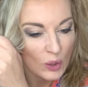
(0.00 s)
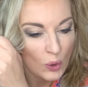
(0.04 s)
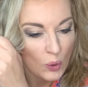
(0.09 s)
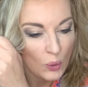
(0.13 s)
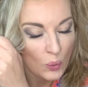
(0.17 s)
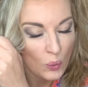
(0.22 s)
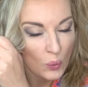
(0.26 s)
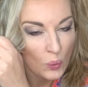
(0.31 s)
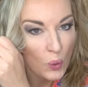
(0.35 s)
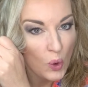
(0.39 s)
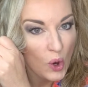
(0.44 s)

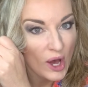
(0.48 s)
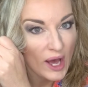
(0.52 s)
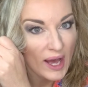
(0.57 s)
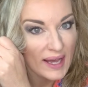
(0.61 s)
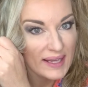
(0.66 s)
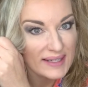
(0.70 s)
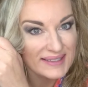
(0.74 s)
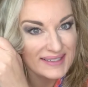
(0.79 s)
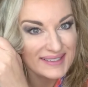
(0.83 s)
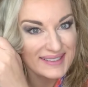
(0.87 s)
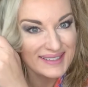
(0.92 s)

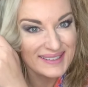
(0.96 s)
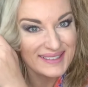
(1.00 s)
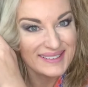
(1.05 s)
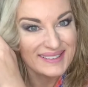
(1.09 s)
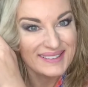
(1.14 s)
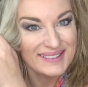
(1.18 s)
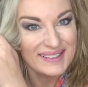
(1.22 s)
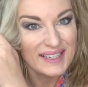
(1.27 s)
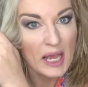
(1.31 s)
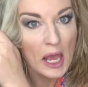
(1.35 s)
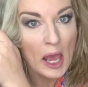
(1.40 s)
what
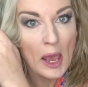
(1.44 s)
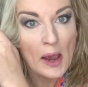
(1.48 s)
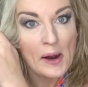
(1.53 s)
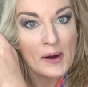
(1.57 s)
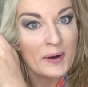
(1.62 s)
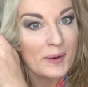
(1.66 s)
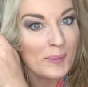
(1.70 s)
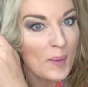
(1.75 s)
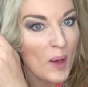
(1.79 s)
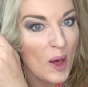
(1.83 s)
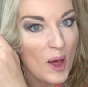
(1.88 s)

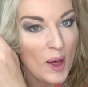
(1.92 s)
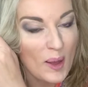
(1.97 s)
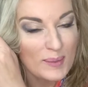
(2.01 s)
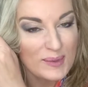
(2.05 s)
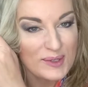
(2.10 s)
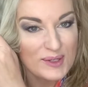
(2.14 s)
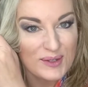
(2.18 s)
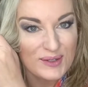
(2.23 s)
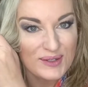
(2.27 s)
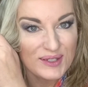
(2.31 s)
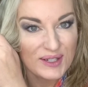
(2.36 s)
our moms
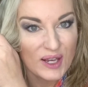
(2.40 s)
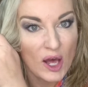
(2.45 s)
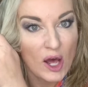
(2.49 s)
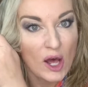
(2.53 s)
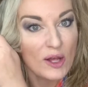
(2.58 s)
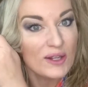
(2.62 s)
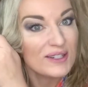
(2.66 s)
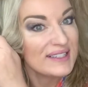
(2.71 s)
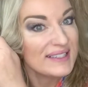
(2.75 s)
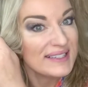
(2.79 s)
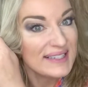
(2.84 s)
used to
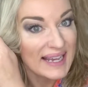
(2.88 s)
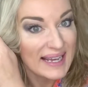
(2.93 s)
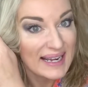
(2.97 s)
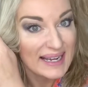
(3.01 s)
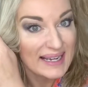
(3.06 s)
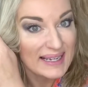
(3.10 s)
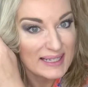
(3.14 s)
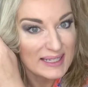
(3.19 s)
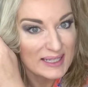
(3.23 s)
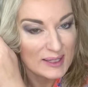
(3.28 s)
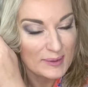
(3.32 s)
call
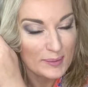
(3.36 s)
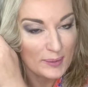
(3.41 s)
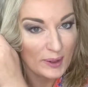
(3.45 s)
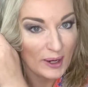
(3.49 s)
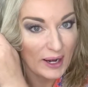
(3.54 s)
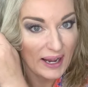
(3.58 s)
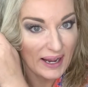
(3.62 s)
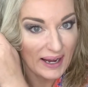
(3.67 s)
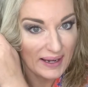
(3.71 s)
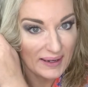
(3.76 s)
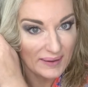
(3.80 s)
setting
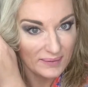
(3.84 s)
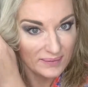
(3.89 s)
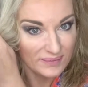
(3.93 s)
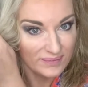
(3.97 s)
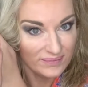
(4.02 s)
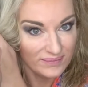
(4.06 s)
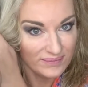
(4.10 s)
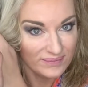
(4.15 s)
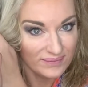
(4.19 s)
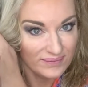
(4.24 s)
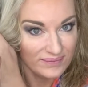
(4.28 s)
spray.
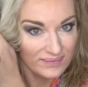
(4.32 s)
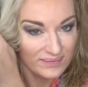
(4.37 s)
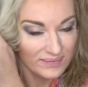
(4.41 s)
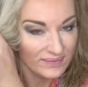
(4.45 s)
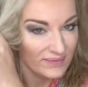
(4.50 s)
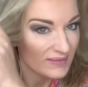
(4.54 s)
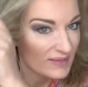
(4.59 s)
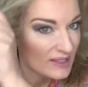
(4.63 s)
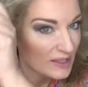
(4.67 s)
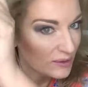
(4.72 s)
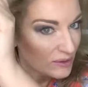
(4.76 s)

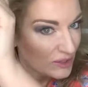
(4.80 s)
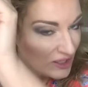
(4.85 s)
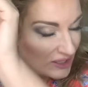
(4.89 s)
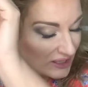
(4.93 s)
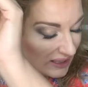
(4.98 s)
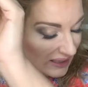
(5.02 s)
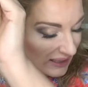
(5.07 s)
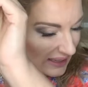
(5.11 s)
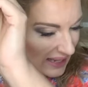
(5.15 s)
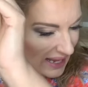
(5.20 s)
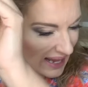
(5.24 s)
So just a
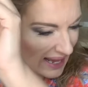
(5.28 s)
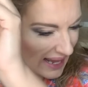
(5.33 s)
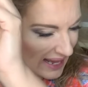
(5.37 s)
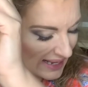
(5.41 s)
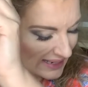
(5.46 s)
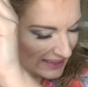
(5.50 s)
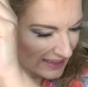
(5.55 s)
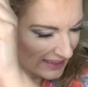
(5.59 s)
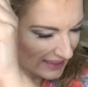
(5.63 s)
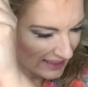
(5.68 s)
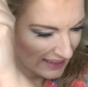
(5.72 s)
light
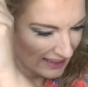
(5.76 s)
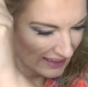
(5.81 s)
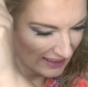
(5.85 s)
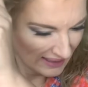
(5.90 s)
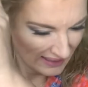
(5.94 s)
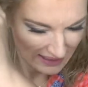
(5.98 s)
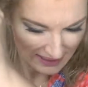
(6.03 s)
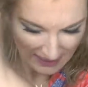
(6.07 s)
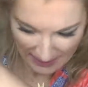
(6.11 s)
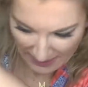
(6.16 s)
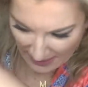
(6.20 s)

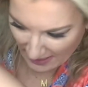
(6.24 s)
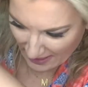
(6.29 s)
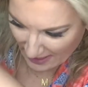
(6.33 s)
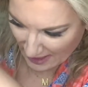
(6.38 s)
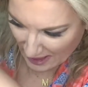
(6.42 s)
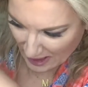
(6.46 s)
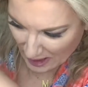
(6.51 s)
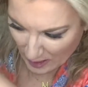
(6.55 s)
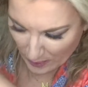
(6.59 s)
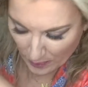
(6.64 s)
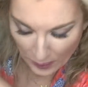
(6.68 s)

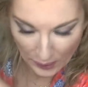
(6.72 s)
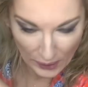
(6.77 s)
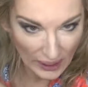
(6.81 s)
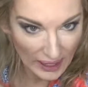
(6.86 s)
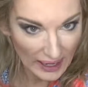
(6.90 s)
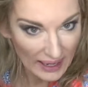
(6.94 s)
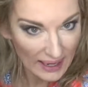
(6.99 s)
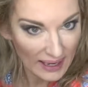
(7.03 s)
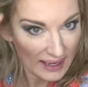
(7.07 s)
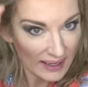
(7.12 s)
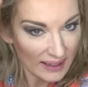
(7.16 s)

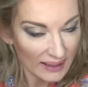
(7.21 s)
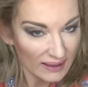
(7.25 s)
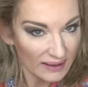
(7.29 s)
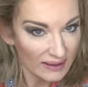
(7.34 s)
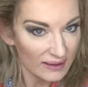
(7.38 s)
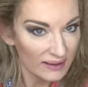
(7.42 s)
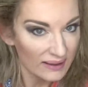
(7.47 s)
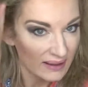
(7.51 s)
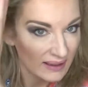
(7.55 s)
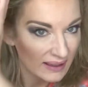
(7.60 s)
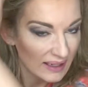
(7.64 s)
spray.
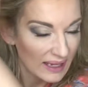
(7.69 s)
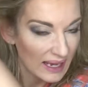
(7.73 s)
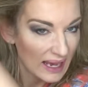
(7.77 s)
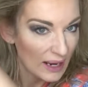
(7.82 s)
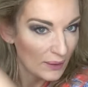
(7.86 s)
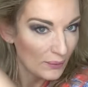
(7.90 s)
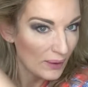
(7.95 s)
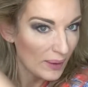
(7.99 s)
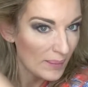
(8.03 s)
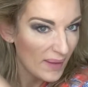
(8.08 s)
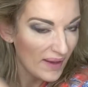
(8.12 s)
I
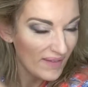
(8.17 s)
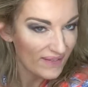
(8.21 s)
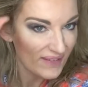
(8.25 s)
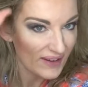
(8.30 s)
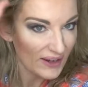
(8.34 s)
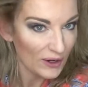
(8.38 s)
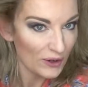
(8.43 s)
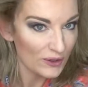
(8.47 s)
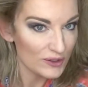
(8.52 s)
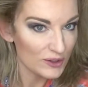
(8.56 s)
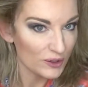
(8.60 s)
run my
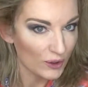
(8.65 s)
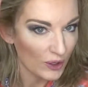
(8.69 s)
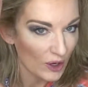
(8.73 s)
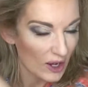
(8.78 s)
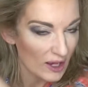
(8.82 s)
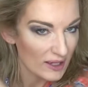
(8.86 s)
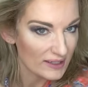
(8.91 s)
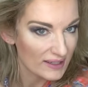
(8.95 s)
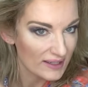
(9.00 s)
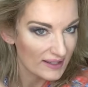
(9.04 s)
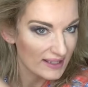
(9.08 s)
fingers
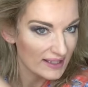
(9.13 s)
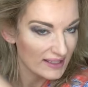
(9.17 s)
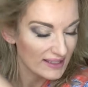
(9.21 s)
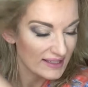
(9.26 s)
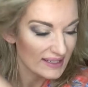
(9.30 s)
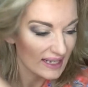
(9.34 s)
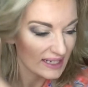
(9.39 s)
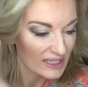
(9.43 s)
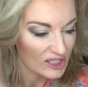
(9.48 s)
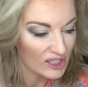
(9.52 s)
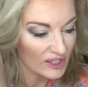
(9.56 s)
across this
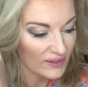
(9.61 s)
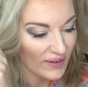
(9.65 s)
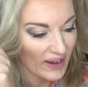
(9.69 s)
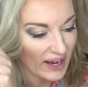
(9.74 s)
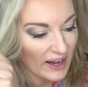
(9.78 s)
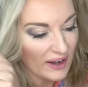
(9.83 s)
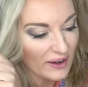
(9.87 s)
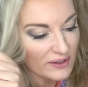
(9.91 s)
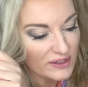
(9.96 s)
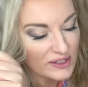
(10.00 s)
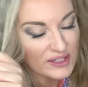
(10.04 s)
section of
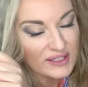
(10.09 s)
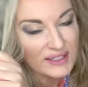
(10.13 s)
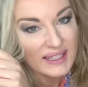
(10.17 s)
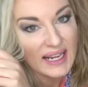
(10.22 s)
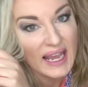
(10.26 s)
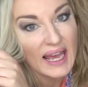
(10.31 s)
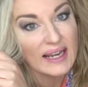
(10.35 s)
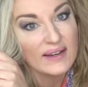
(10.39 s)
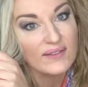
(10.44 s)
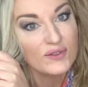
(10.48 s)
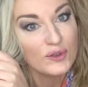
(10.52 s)
hair just to
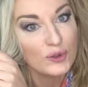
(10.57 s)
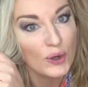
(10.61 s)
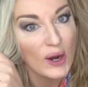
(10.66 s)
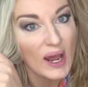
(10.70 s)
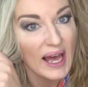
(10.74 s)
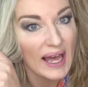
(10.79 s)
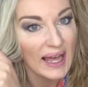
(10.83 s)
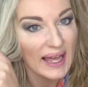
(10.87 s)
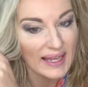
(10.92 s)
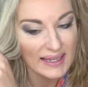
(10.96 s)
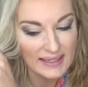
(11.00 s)
kind of
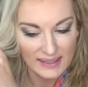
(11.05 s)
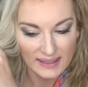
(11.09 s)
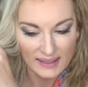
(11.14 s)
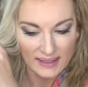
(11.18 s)
dry it.